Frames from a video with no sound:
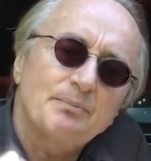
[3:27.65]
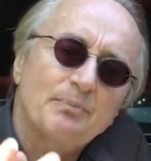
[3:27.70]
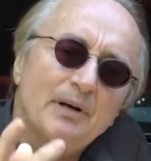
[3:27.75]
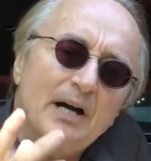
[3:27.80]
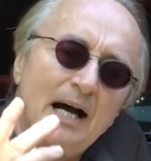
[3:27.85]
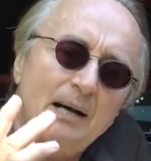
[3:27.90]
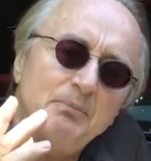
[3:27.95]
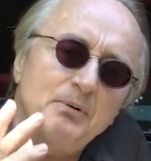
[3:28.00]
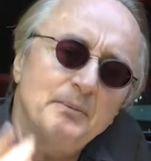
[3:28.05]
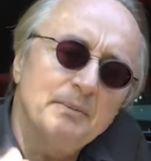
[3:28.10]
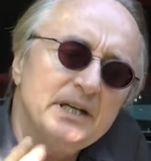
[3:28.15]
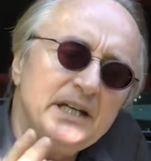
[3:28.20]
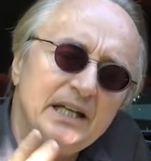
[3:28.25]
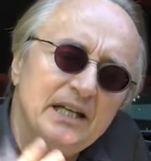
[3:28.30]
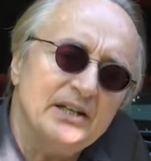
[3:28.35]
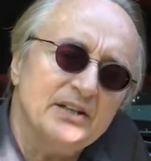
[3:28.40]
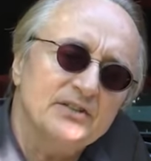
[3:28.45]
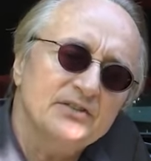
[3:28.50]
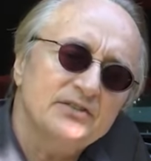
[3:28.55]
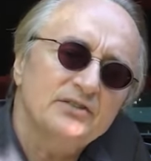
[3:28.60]
The problem
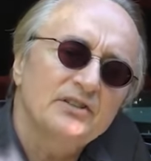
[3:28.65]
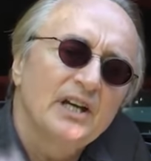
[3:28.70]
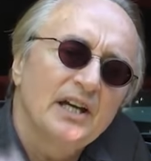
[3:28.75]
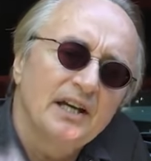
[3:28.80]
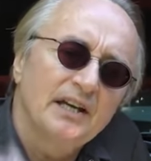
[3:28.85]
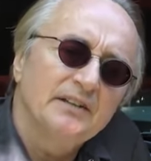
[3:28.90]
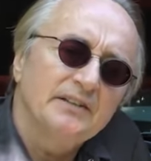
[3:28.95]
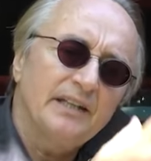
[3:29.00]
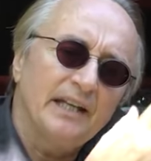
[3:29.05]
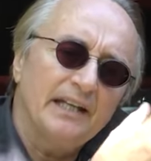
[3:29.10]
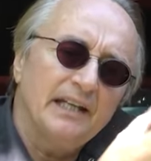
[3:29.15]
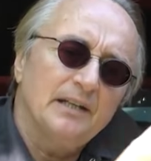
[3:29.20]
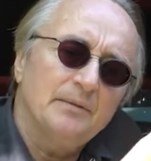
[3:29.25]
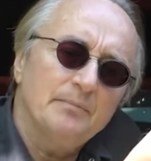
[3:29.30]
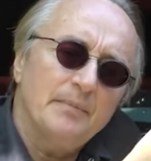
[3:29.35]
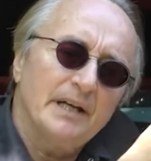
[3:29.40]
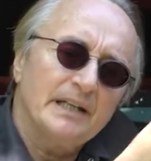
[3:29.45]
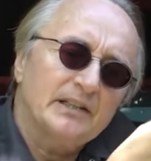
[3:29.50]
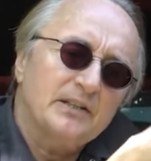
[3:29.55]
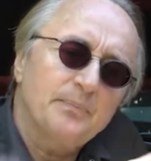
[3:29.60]
is they
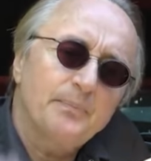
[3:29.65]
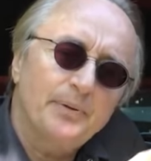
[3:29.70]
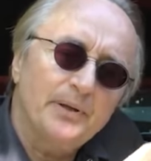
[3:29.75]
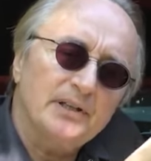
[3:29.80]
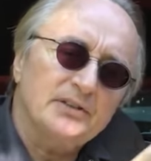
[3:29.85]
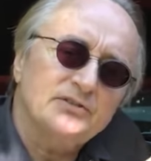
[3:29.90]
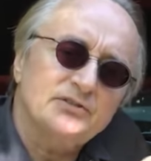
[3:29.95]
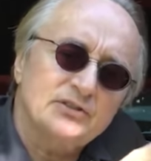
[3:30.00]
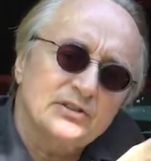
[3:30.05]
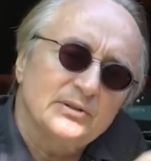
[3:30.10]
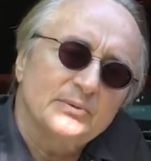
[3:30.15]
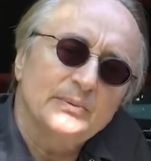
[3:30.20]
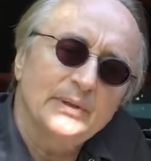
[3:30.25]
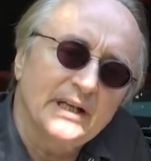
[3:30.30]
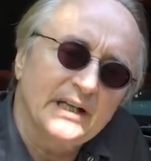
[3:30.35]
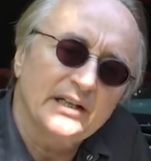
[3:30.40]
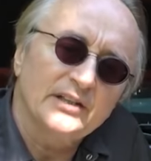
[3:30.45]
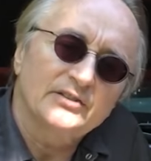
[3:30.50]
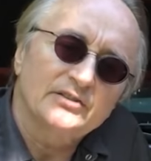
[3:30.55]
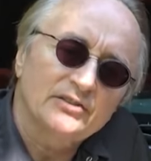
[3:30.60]
didn't make the piston
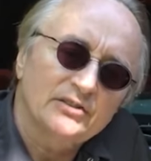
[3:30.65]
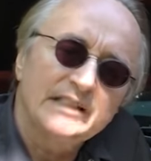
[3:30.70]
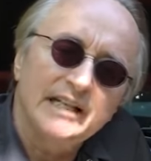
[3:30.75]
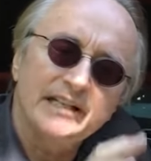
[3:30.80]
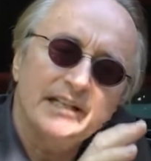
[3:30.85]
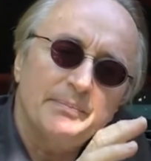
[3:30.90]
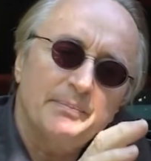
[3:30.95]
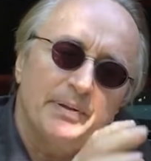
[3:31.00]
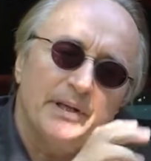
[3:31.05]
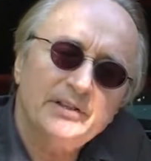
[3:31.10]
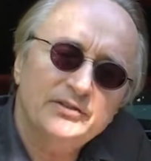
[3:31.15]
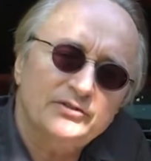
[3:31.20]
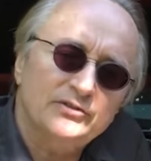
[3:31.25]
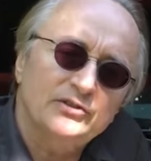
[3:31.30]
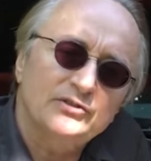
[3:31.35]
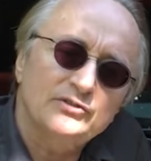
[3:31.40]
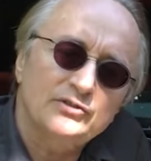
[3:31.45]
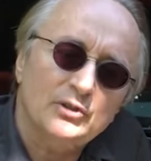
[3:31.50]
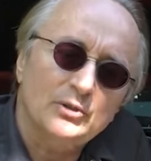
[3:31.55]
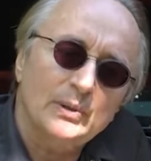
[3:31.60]
rings and the
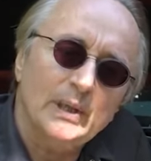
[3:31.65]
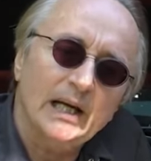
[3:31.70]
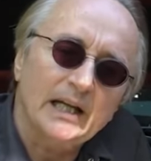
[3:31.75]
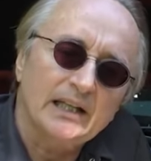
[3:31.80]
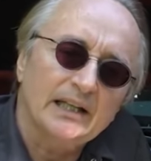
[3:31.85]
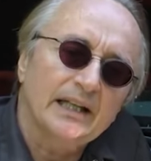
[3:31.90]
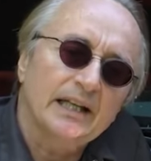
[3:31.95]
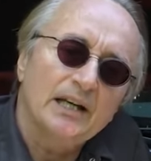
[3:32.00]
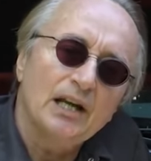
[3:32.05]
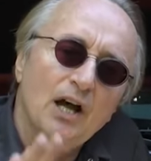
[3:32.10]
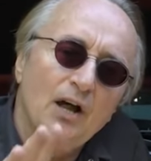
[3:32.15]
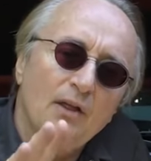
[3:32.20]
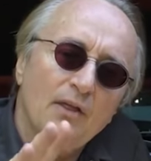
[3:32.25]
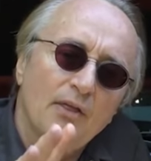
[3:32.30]
pistons correctly.